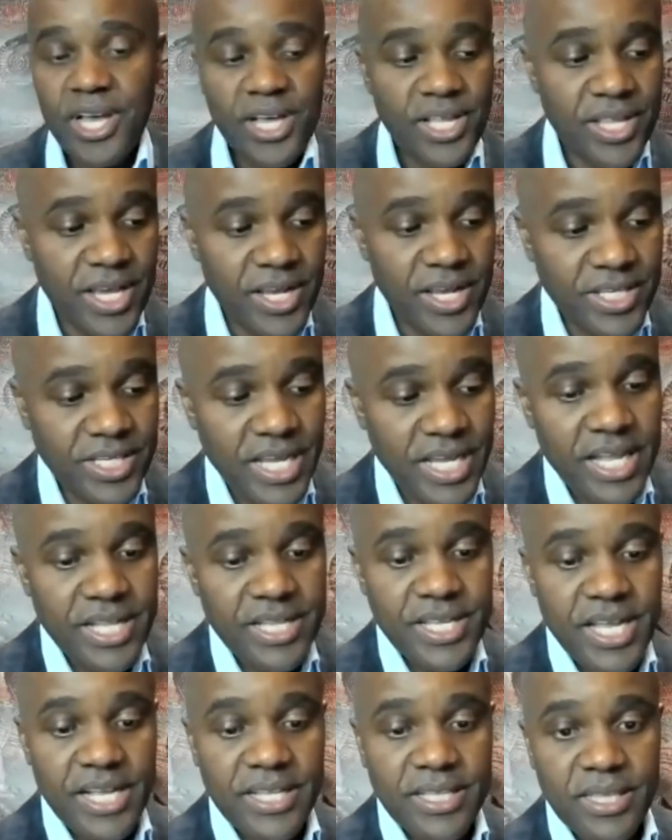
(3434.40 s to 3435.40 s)
they
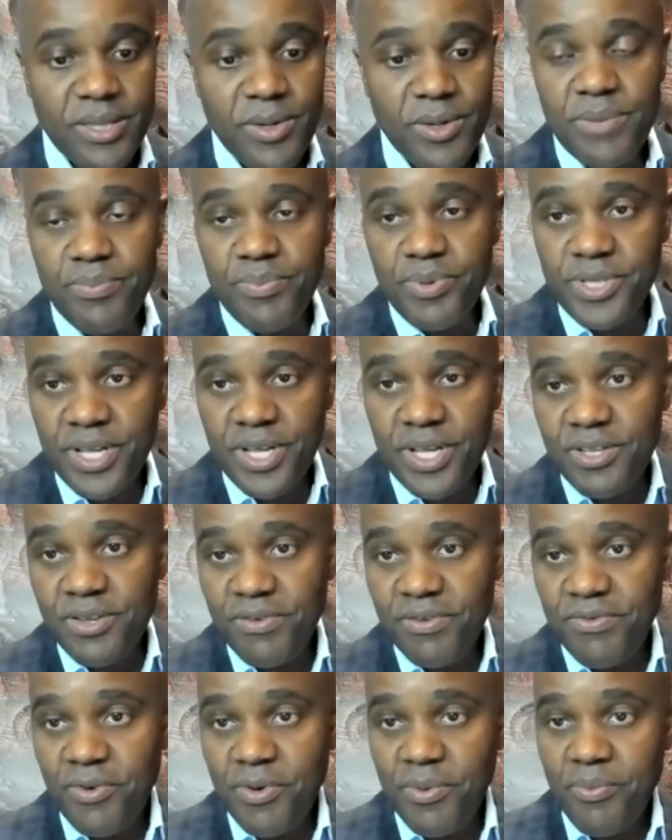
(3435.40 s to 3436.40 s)
said that 30%
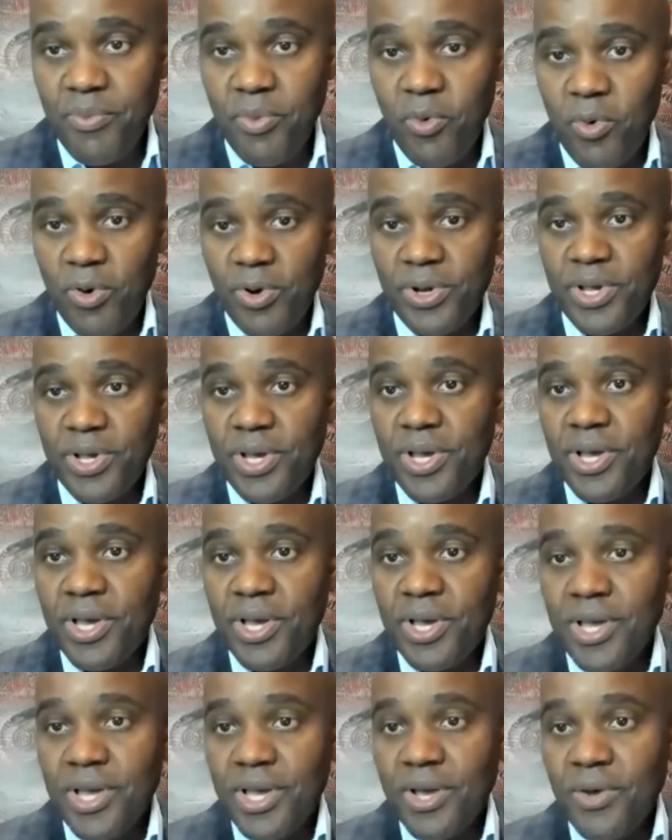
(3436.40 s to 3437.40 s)
of our board
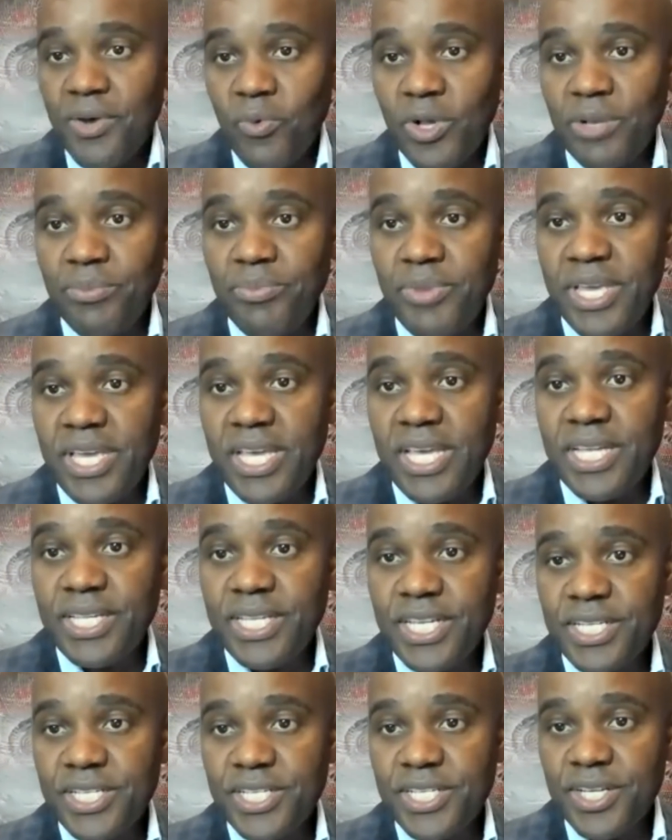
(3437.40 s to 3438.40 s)
will be
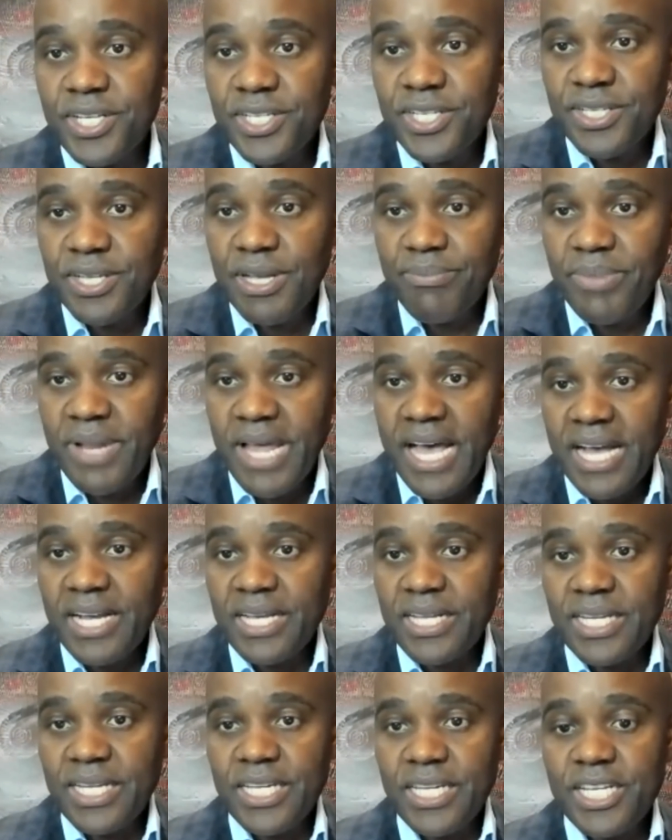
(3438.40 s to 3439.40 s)
Indigenous,
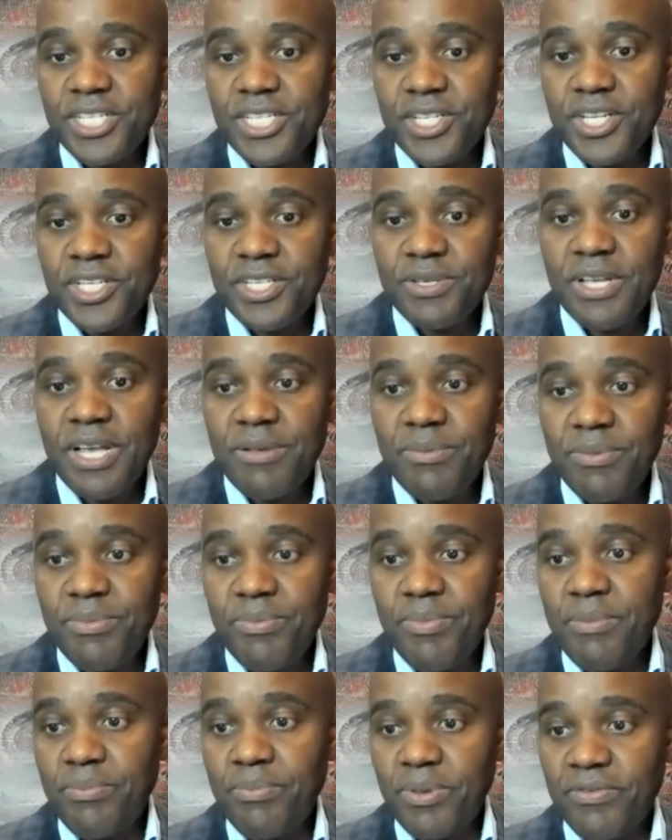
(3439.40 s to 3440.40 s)
Black, Indigenous,
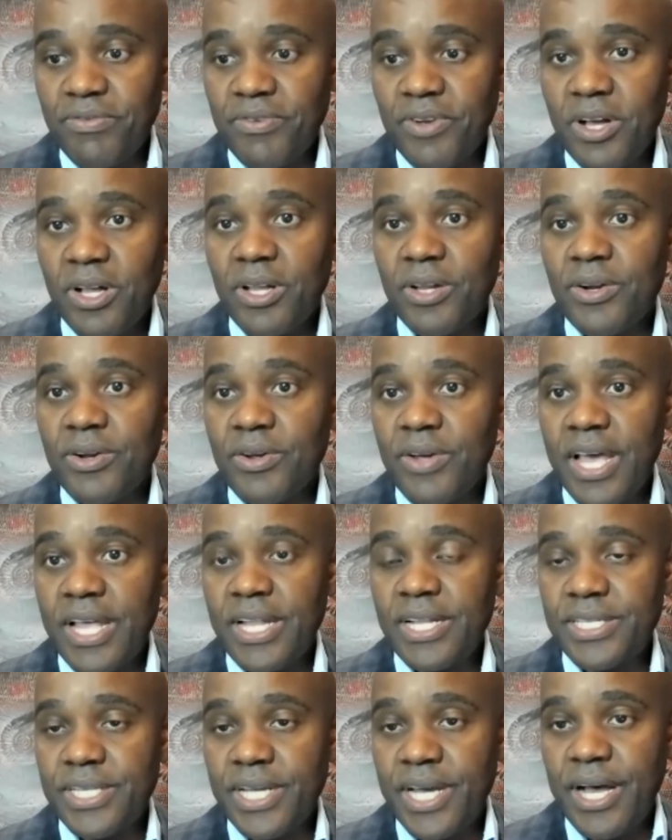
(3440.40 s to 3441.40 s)
and people of color,
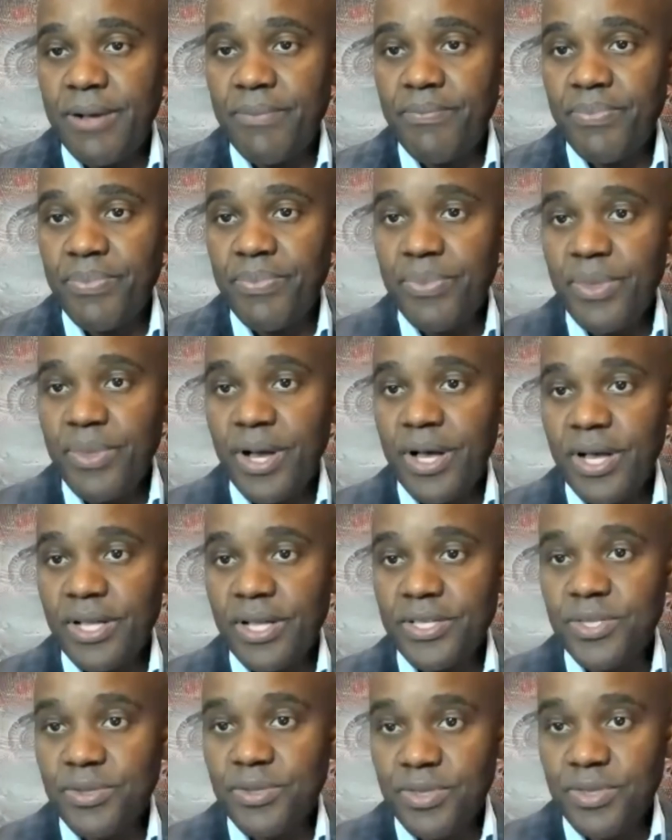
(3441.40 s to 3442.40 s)
and
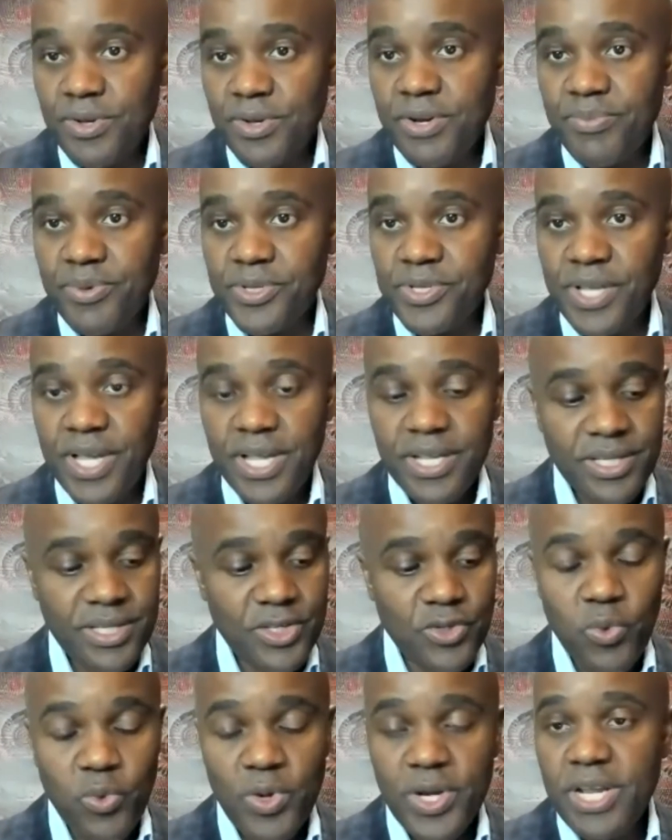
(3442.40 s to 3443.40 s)

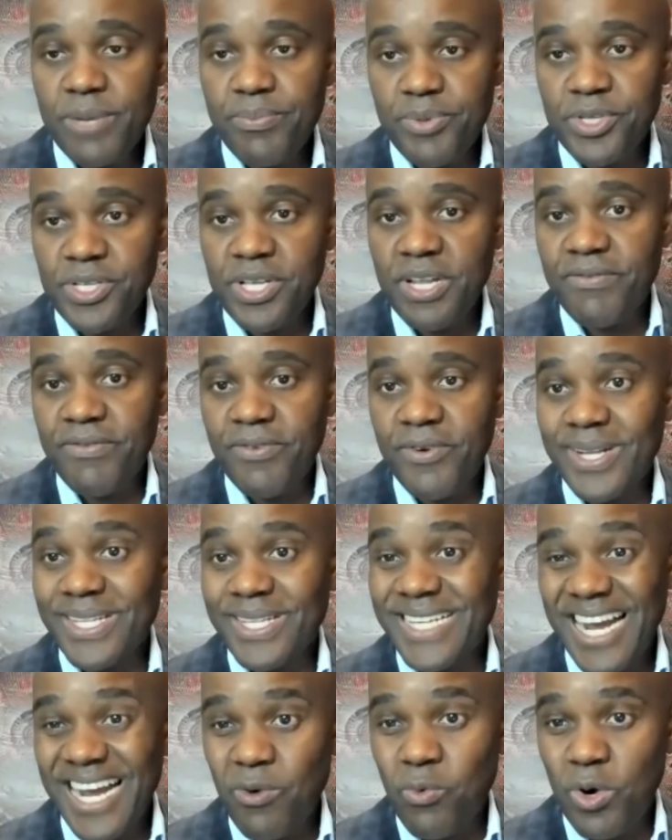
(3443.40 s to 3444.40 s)
30%, 28% of our
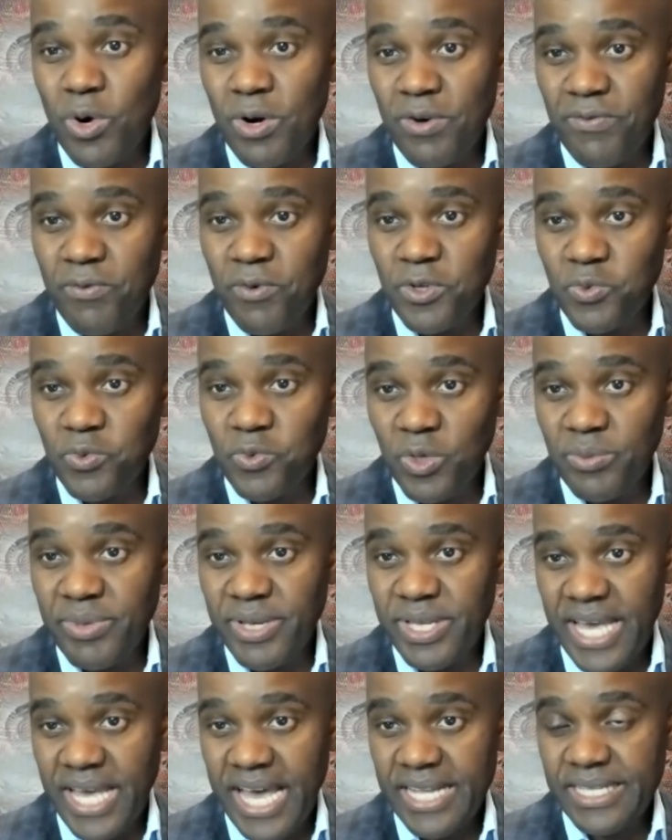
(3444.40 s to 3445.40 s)
entire workforce will
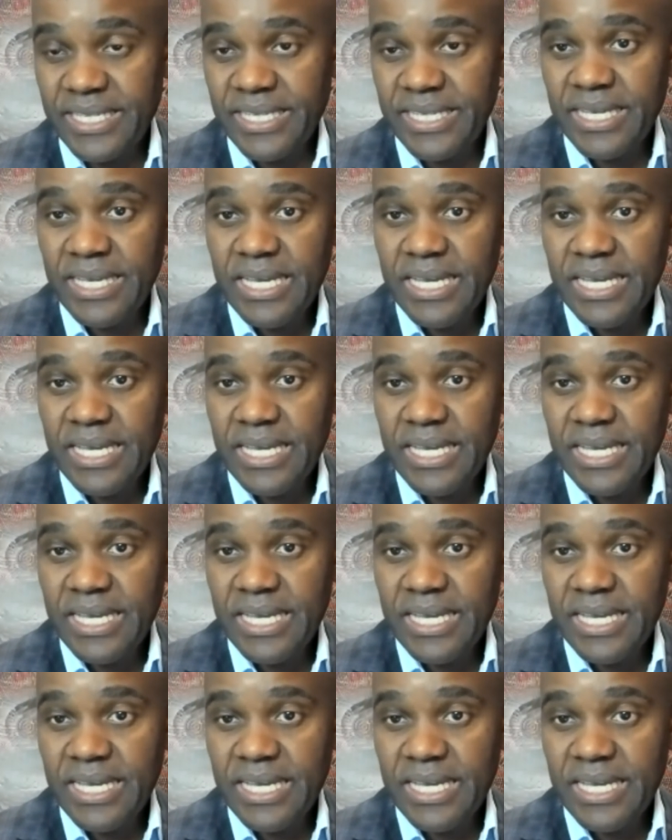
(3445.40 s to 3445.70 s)
be that.